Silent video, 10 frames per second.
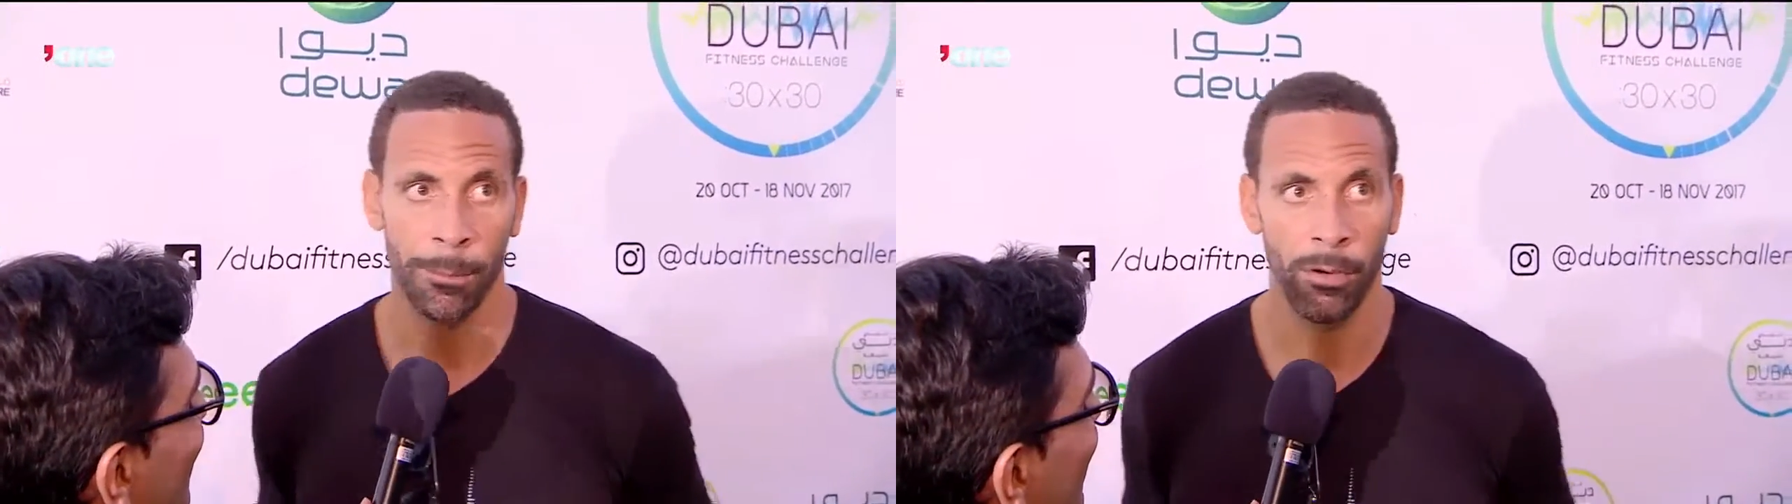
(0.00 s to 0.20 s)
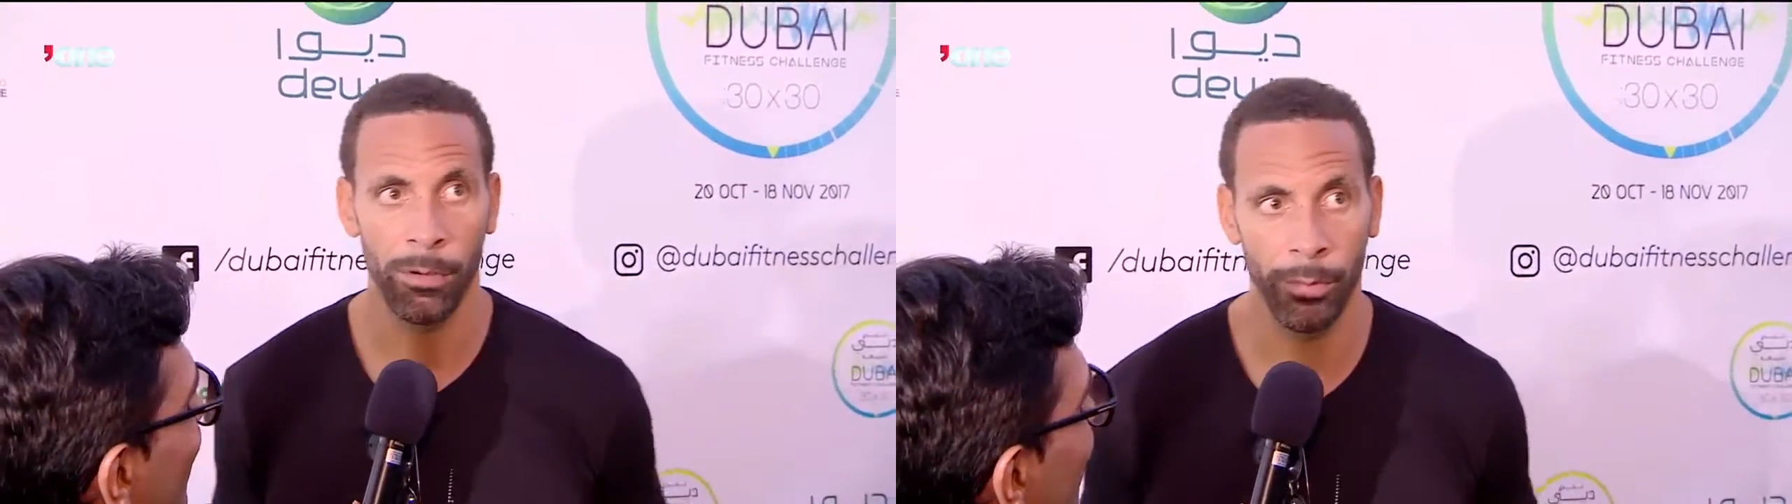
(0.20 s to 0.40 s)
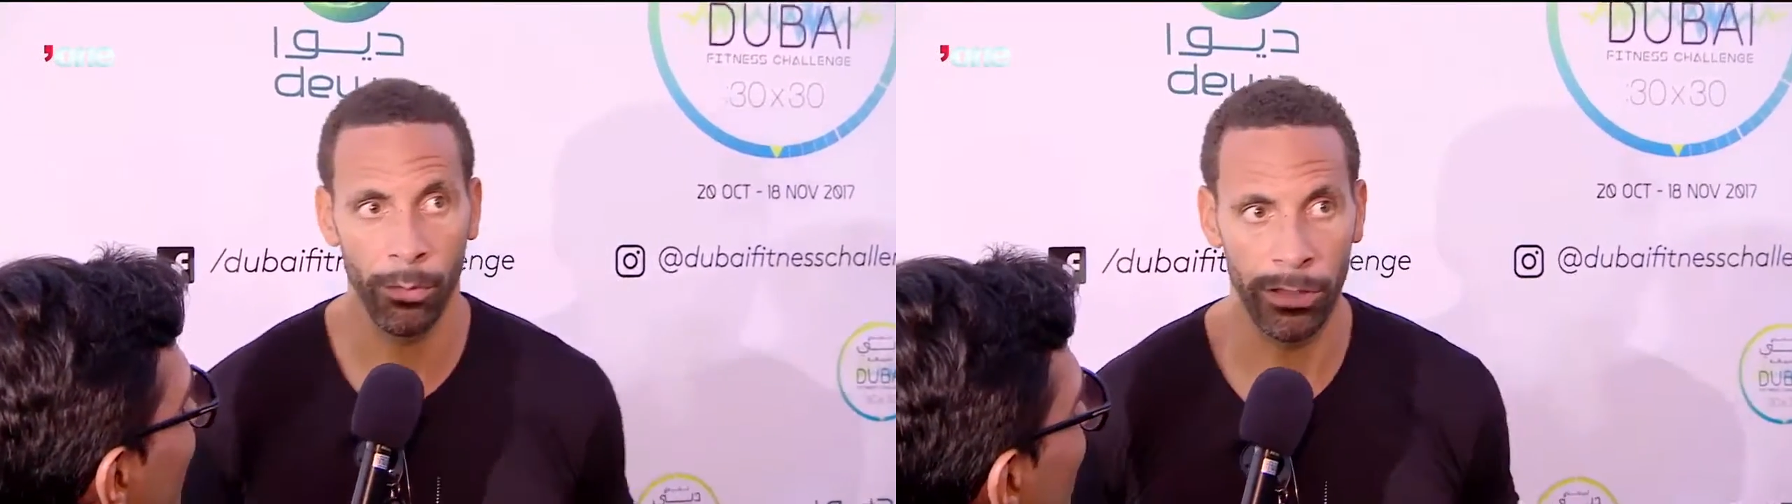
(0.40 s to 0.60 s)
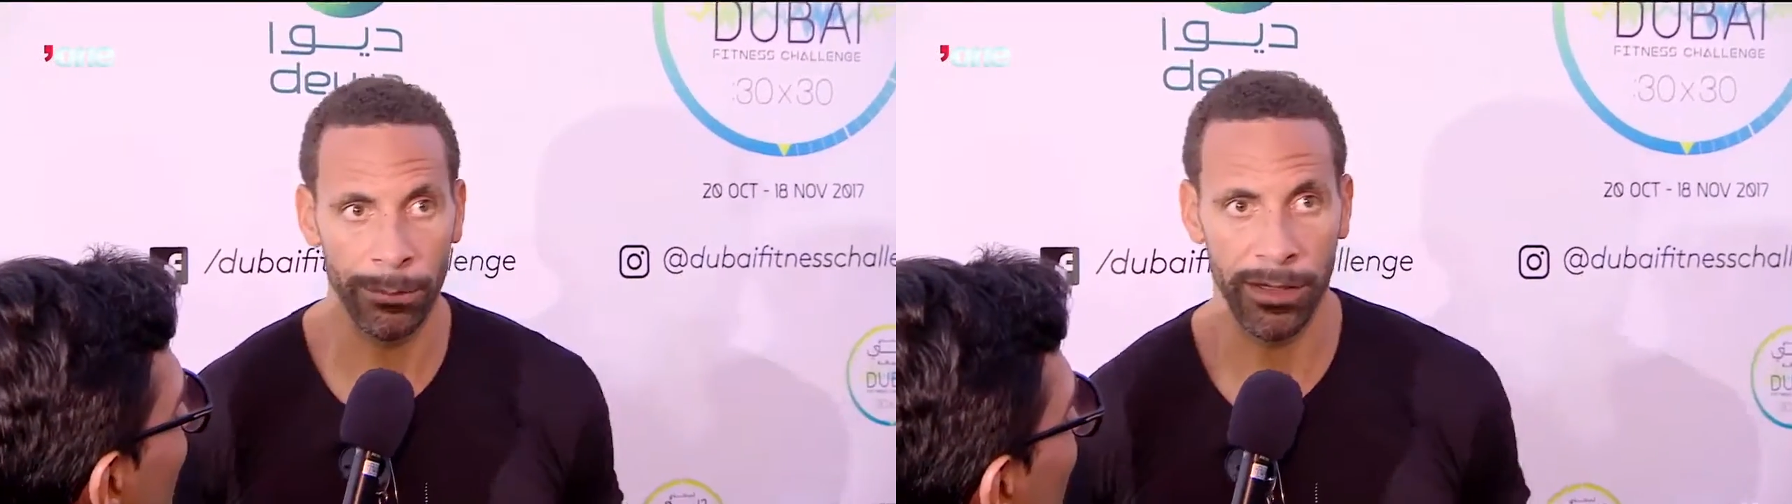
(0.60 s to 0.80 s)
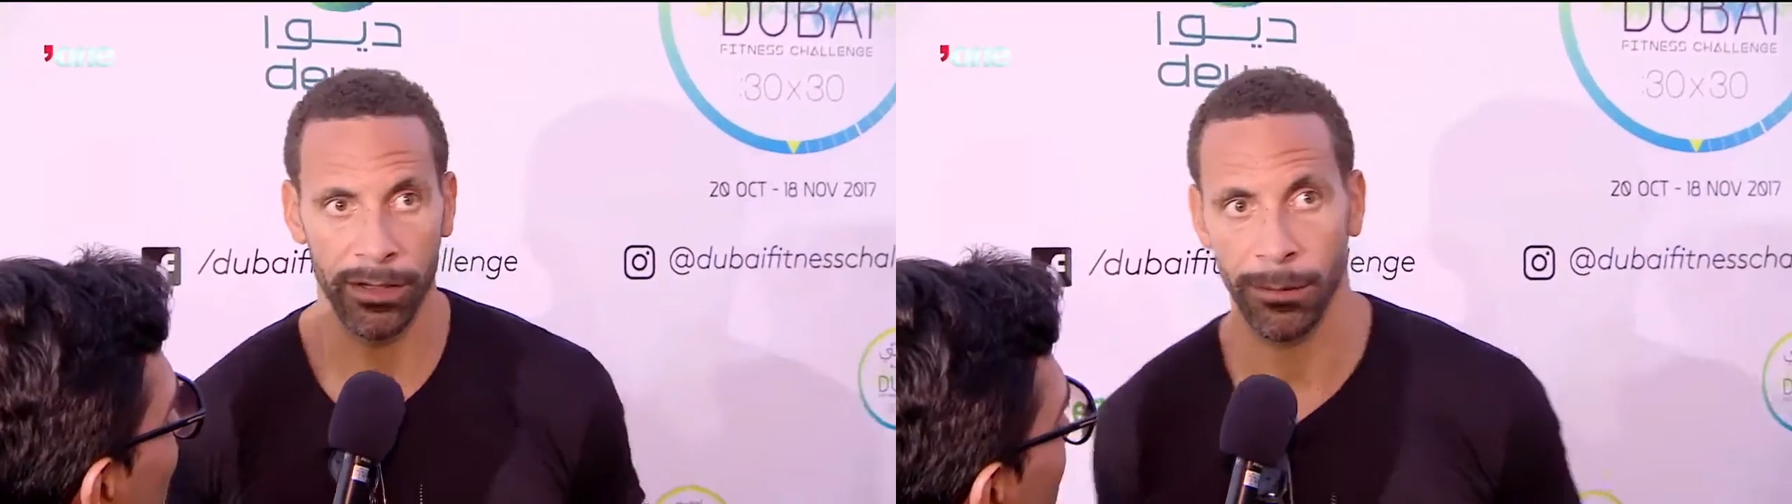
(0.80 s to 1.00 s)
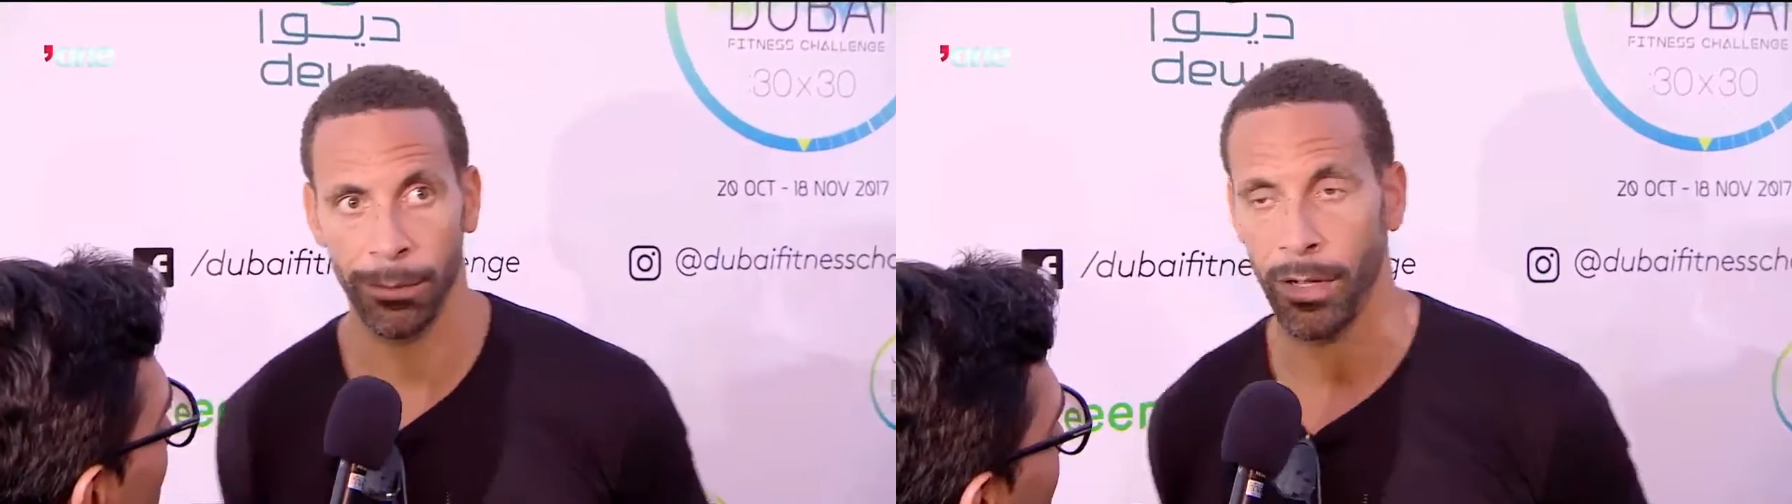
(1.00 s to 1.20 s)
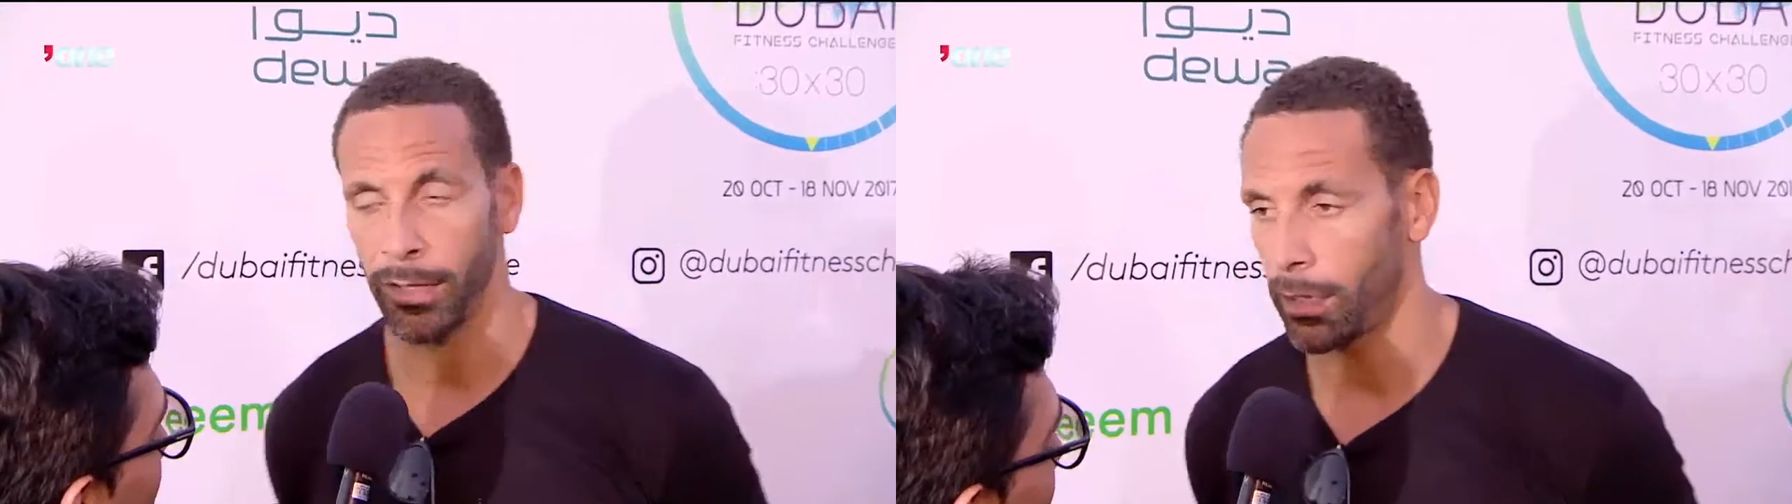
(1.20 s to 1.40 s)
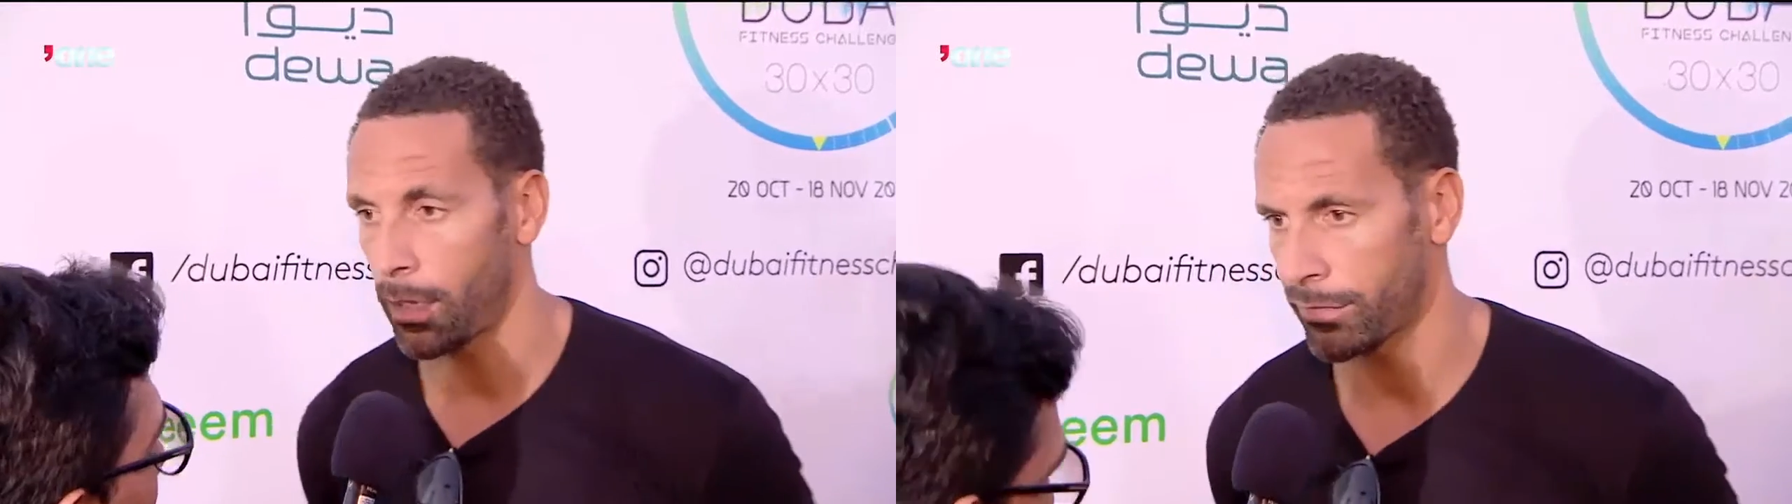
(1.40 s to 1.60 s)
more importantly, making it
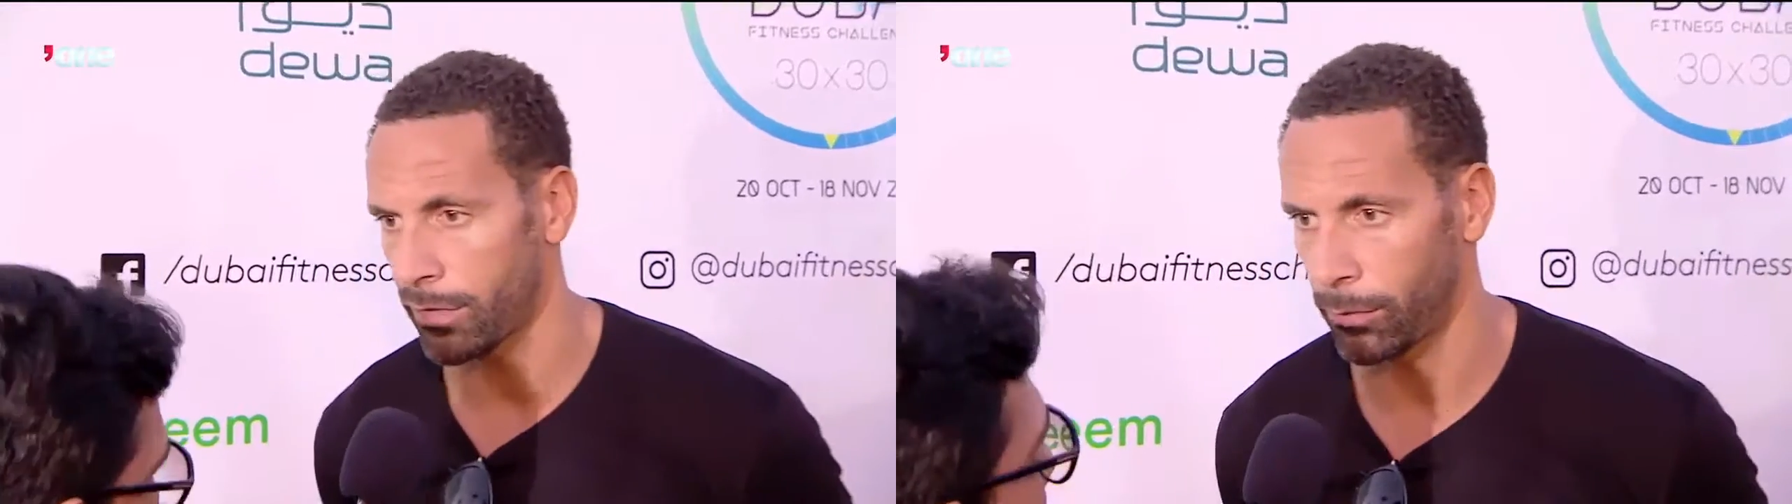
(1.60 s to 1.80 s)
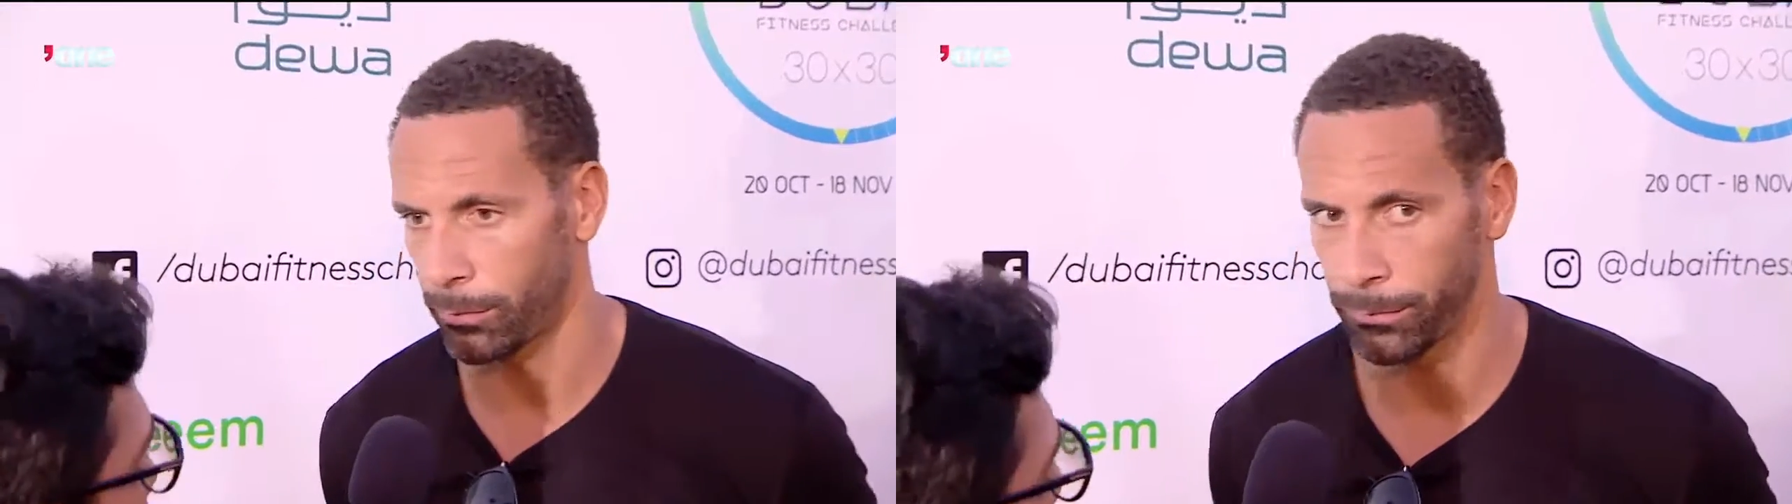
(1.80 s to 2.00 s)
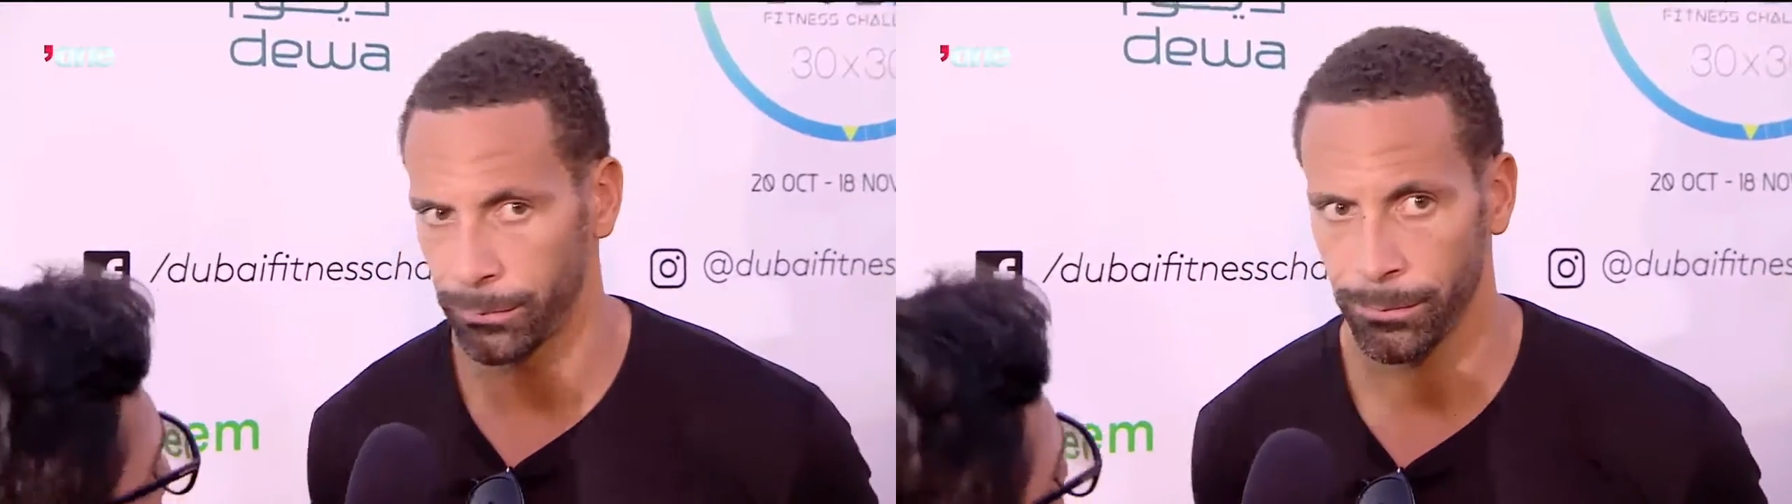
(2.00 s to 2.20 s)
part of their lifestyle.